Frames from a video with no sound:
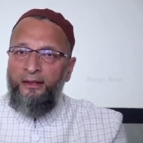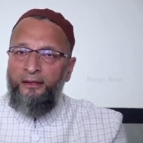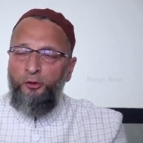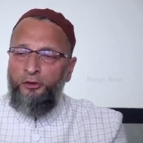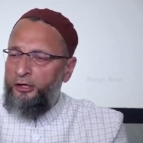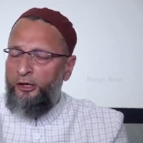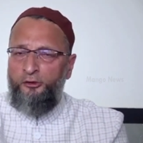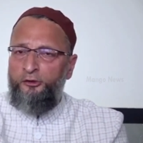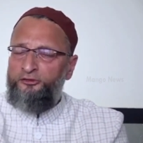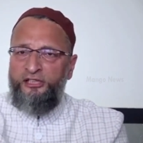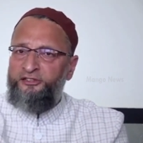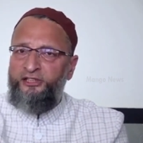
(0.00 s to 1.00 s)
You cannot
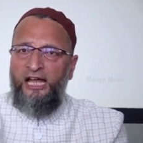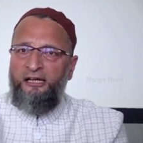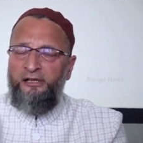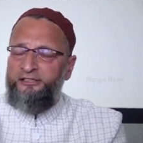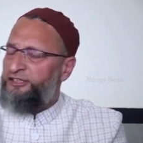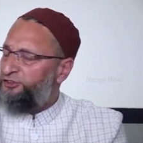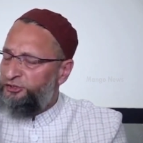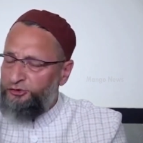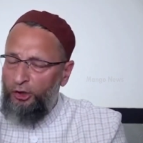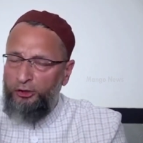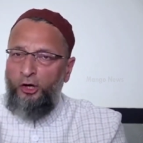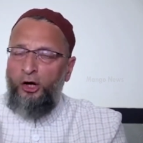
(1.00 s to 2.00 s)
use such language. This is not